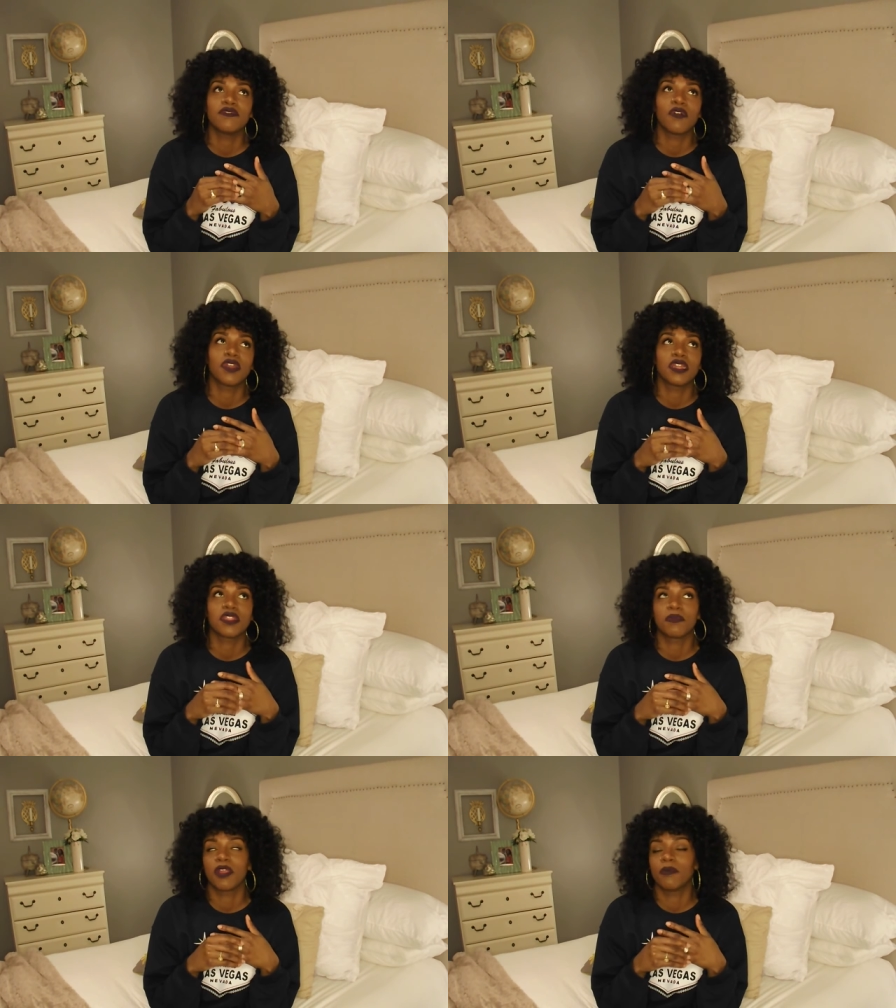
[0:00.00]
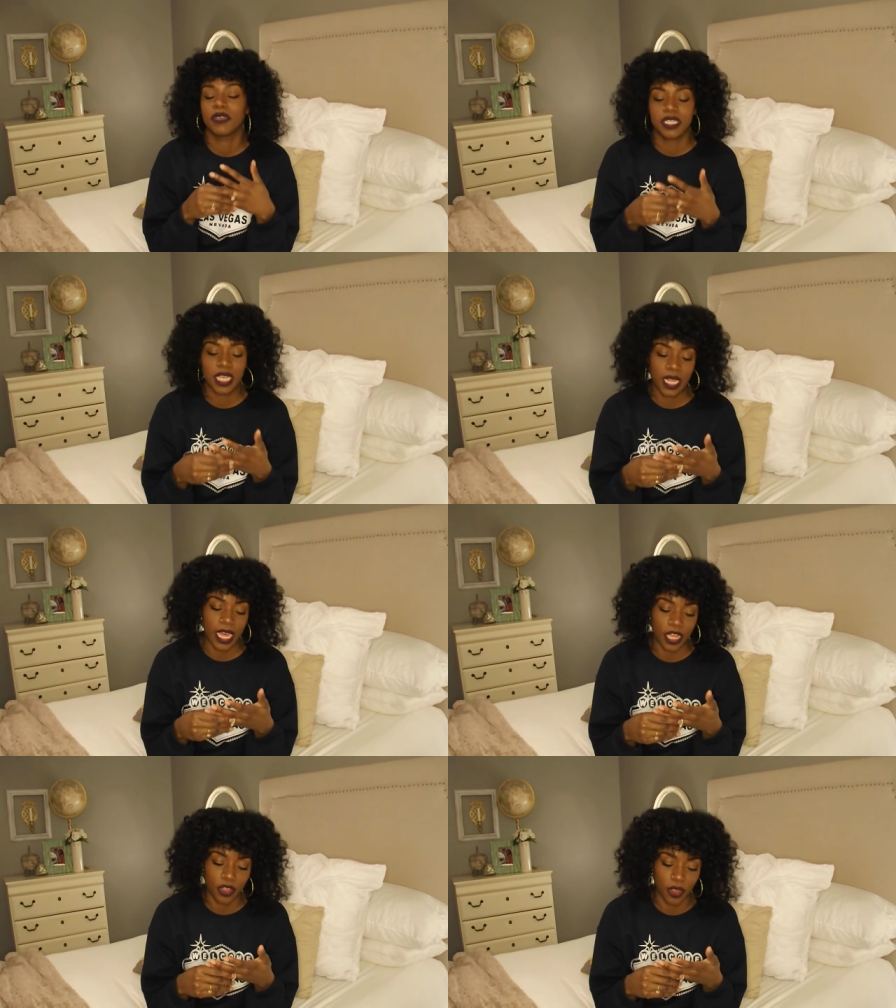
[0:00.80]
for another purpose, say
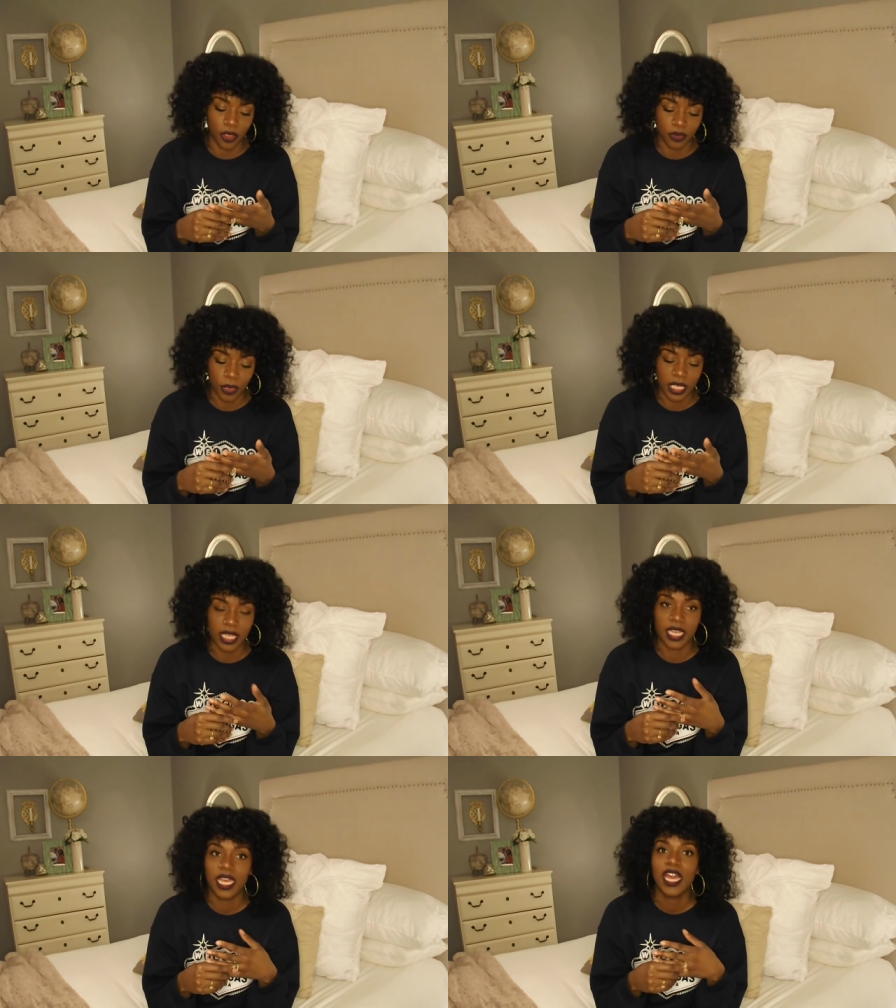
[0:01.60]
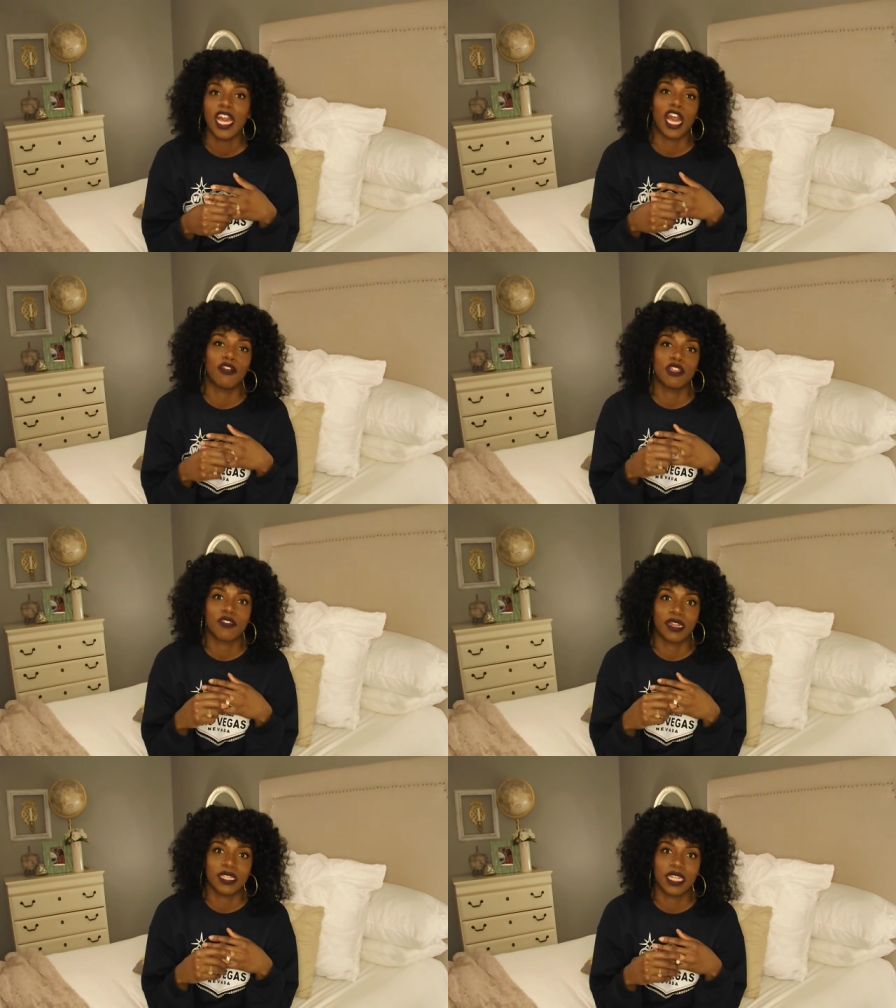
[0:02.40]
like a girls weekend, I would
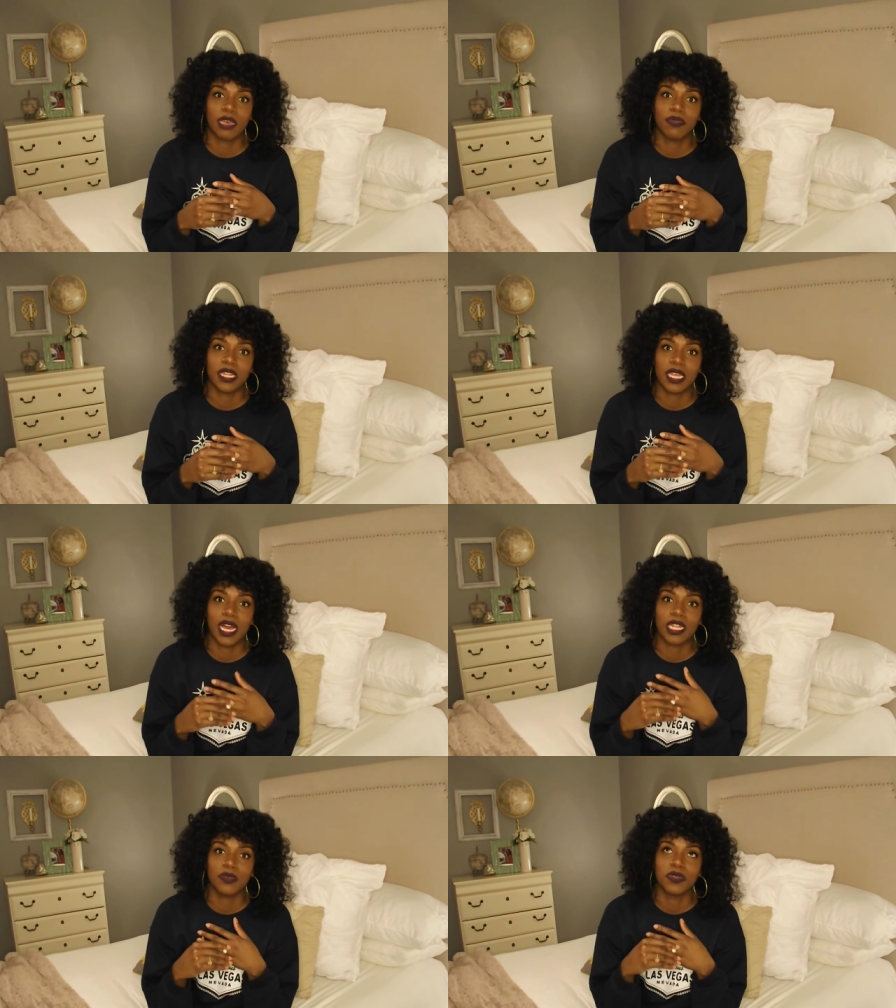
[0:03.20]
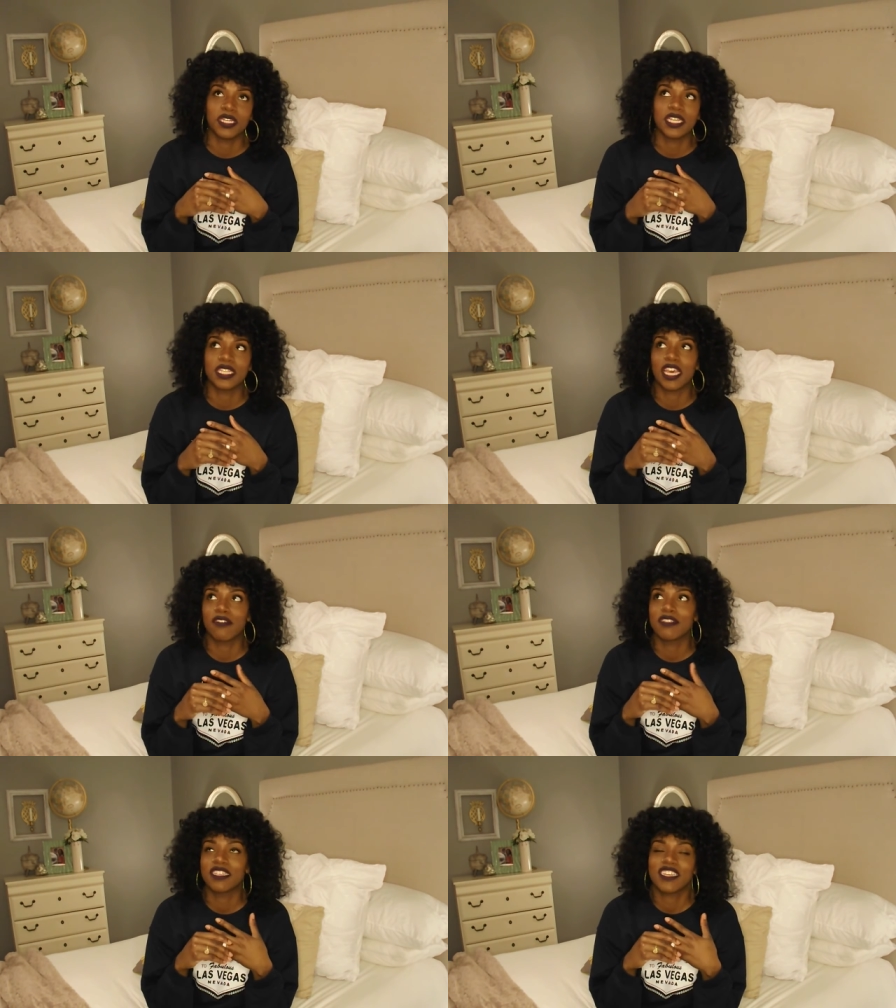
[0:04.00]
try to stay at Planet Hollywood, because that
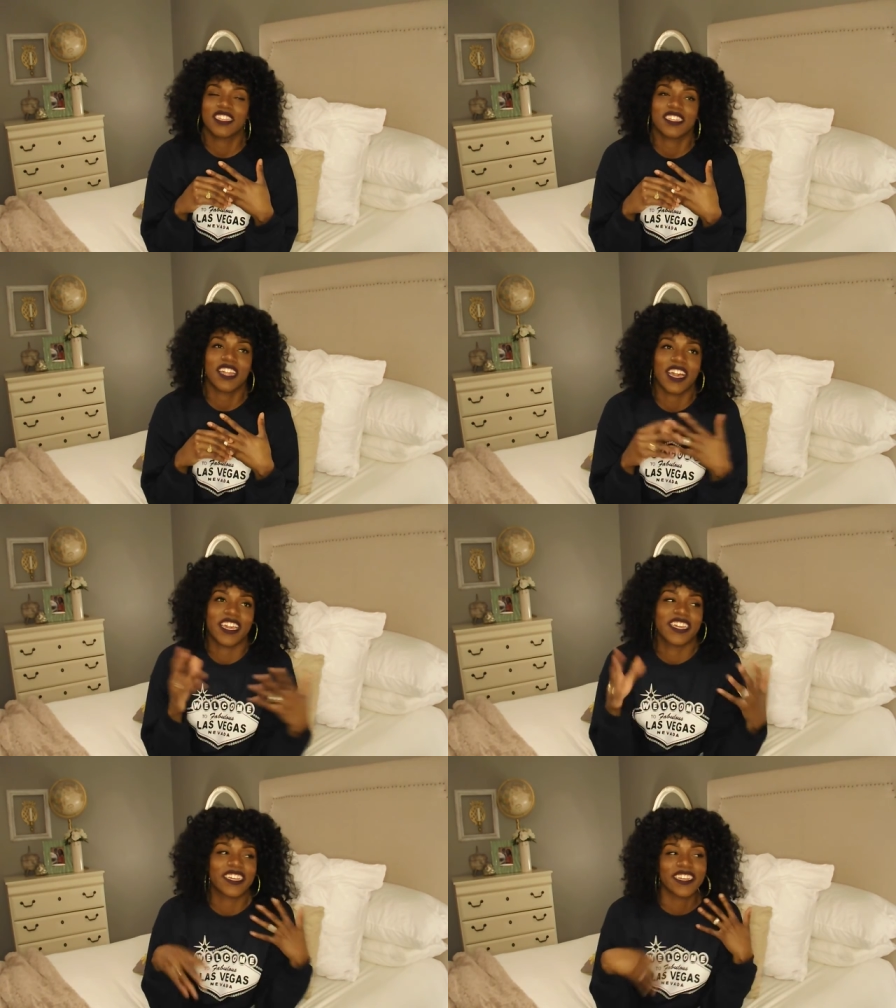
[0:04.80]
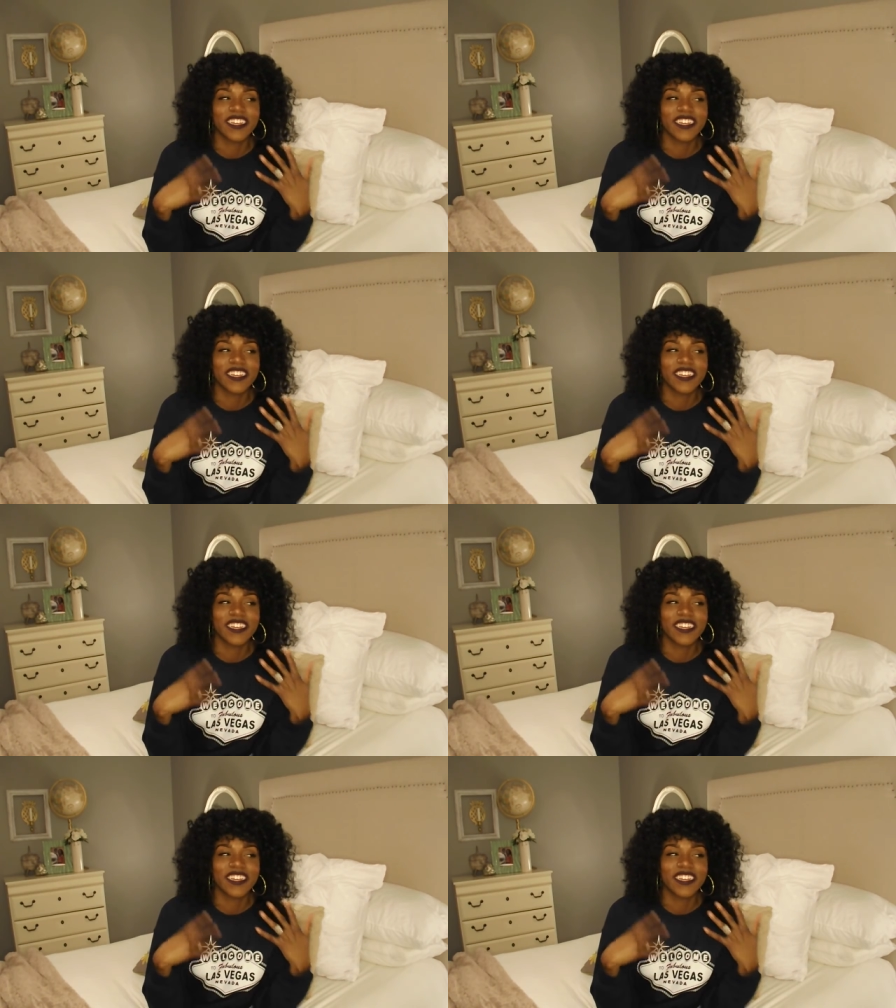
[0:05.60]
was such a like